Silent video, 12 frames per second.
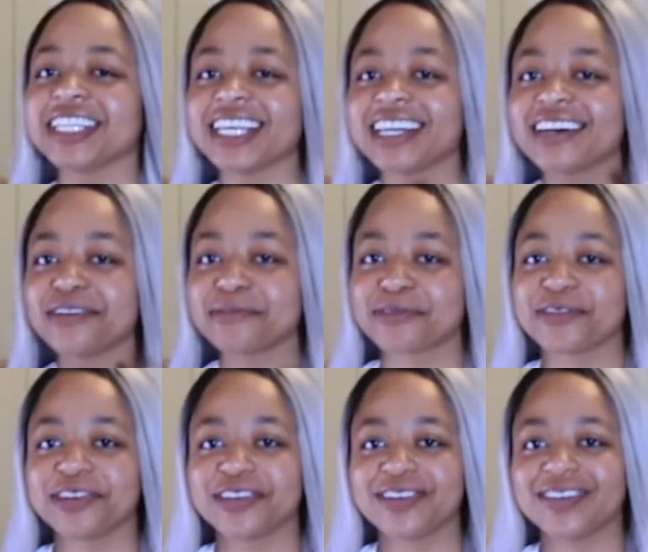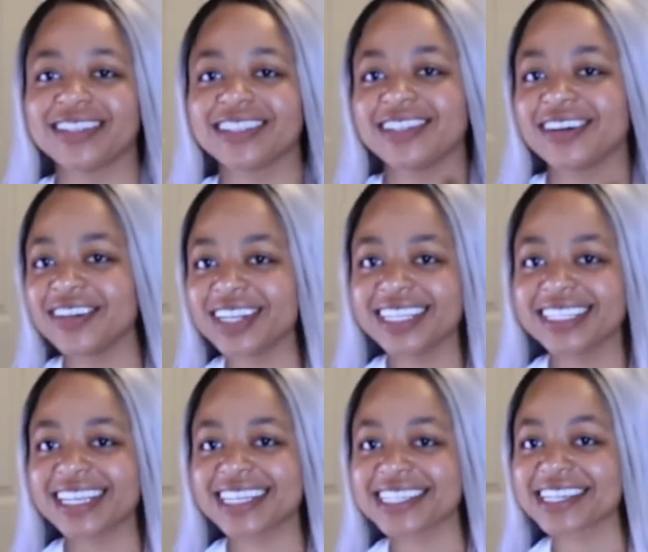like a royal notice
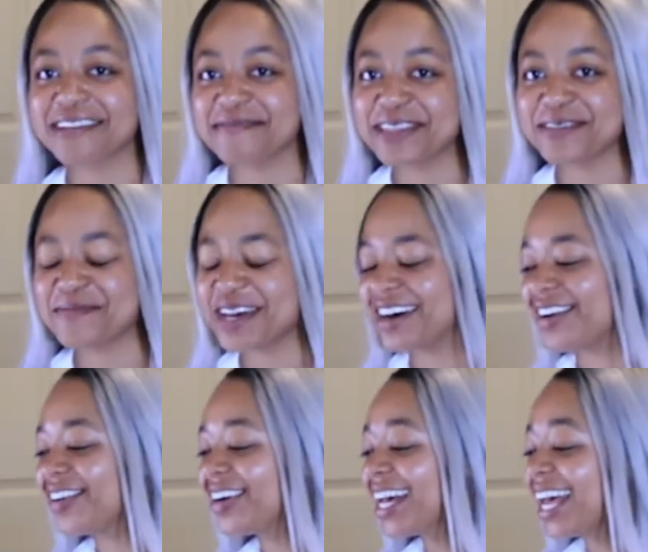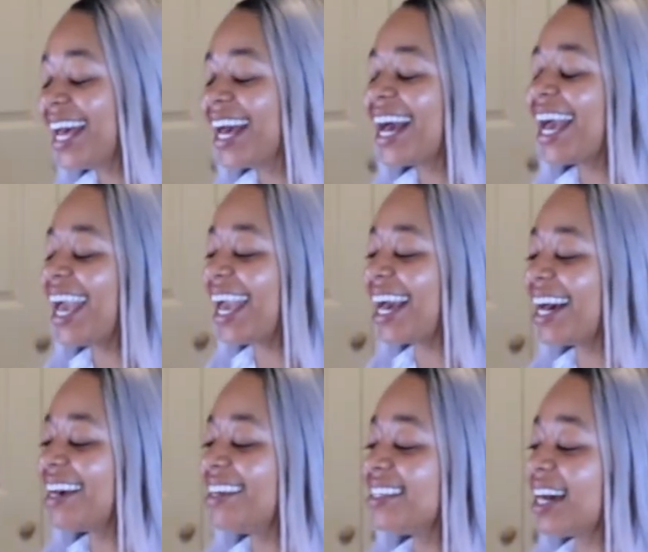has come in the mail.
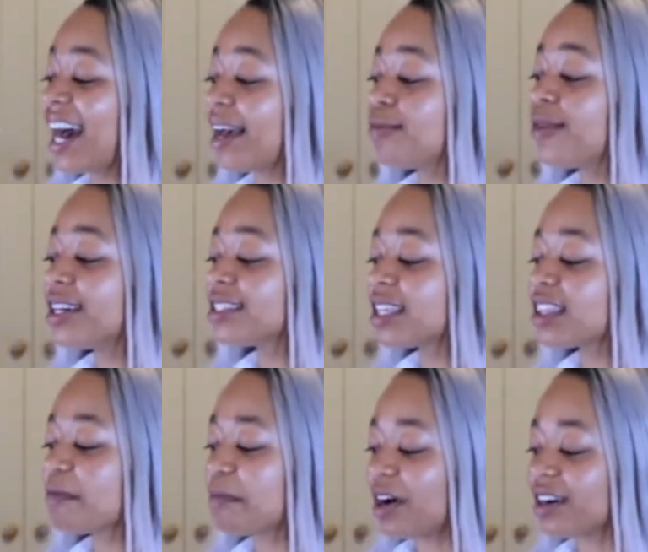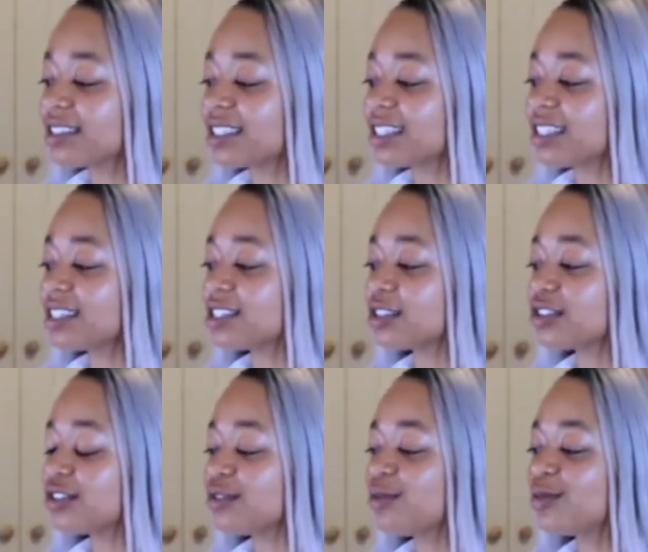And I want the boxes
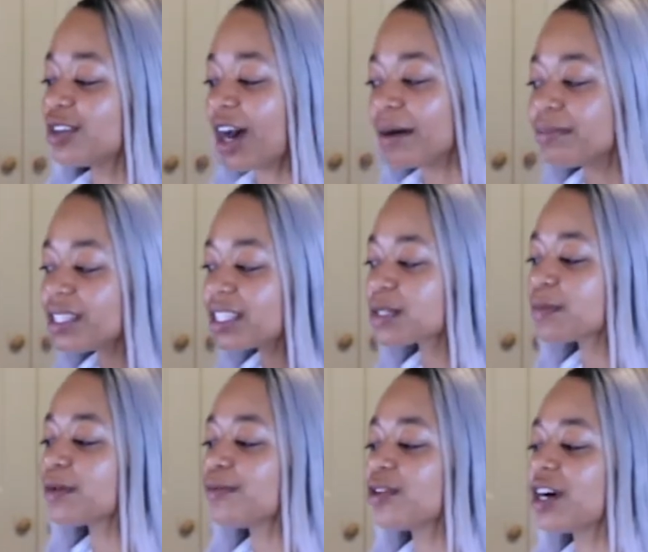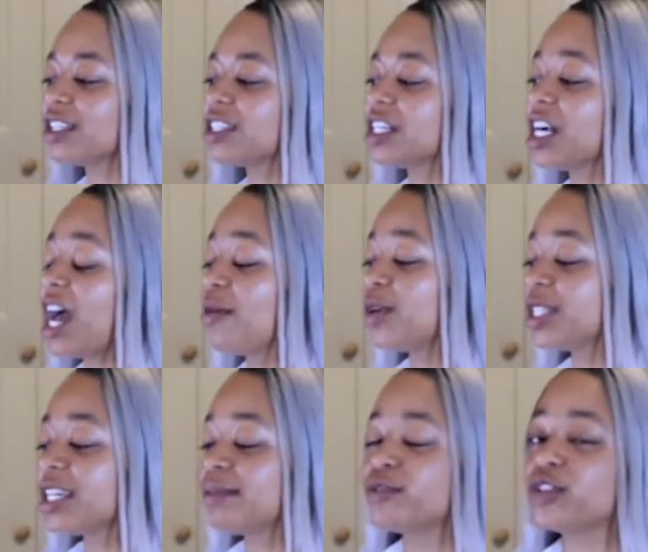to not be this purple color. I want
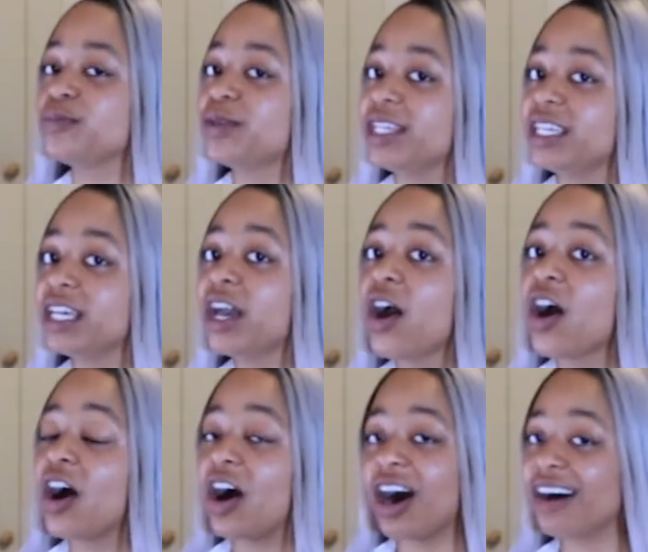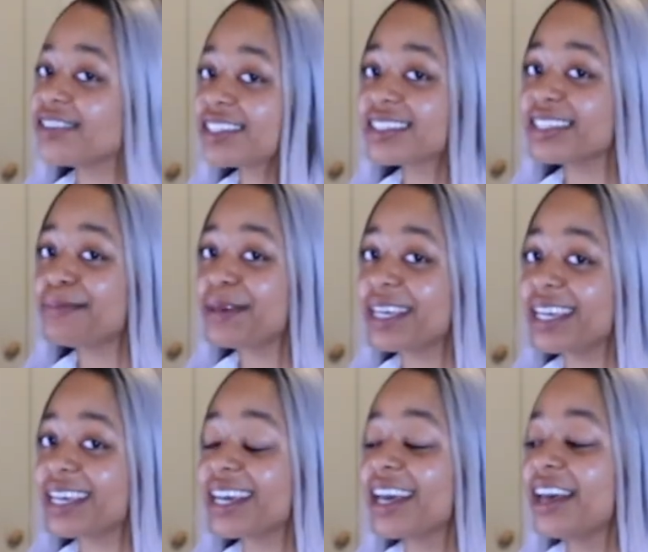them to be obviously
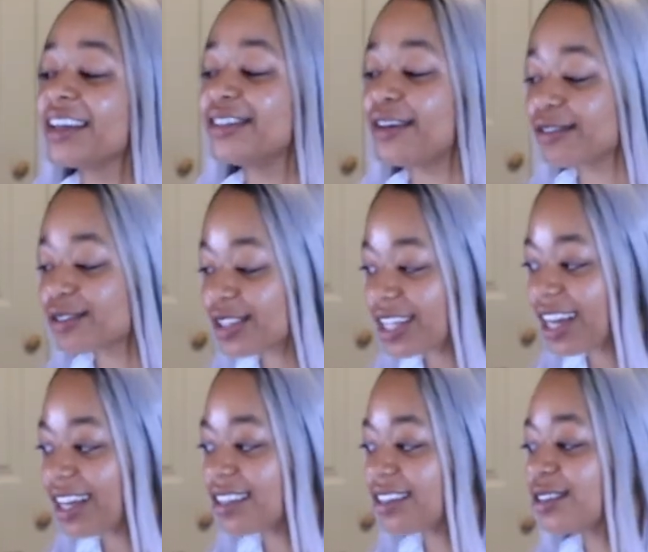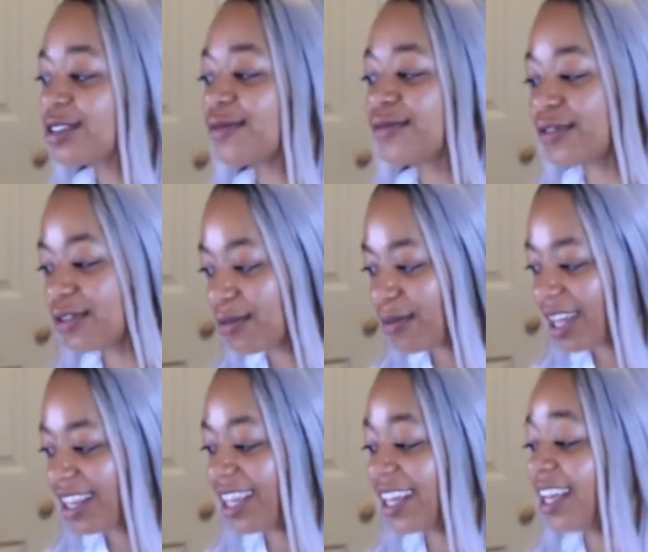pink. Those are the colors for the
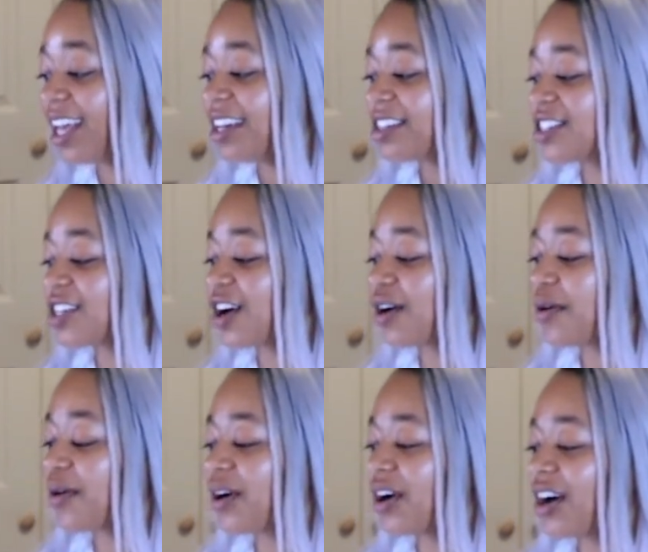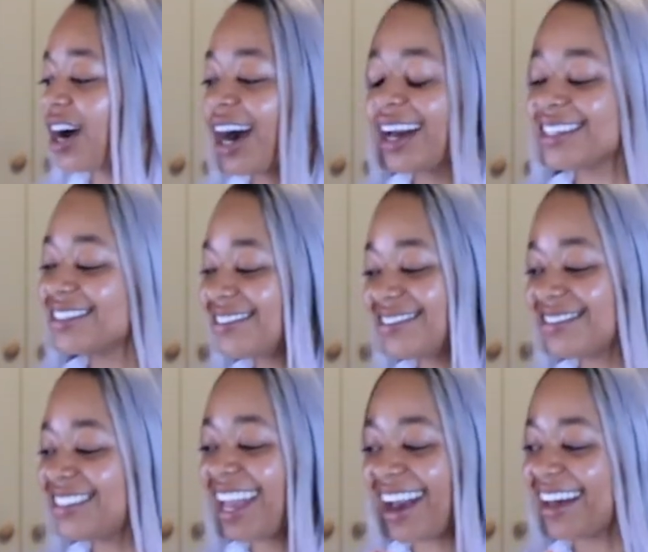wedding. So
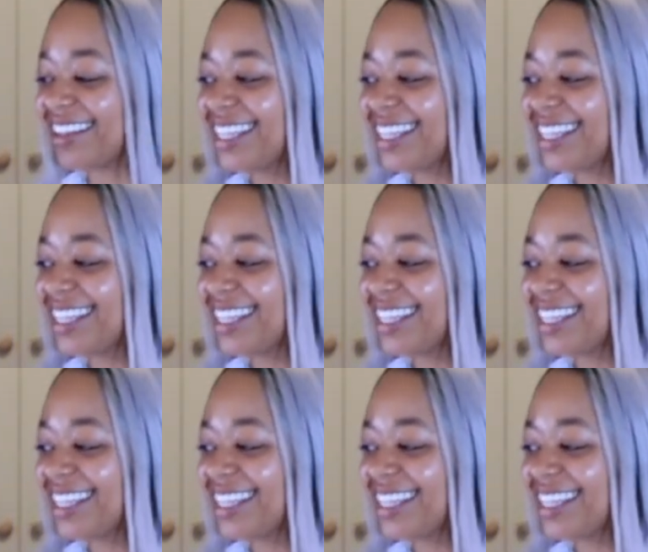yeah,